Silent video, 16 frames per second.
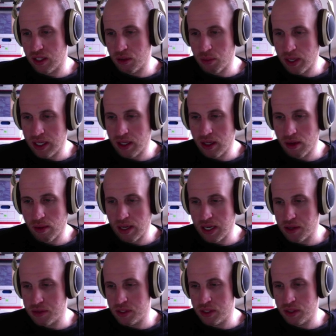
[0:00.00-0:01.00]
You want to know
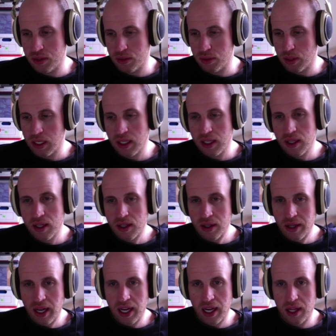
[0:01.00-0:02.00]
how to
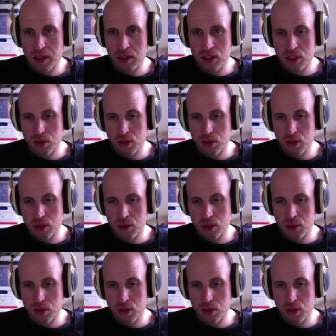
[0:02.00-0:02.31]
uh,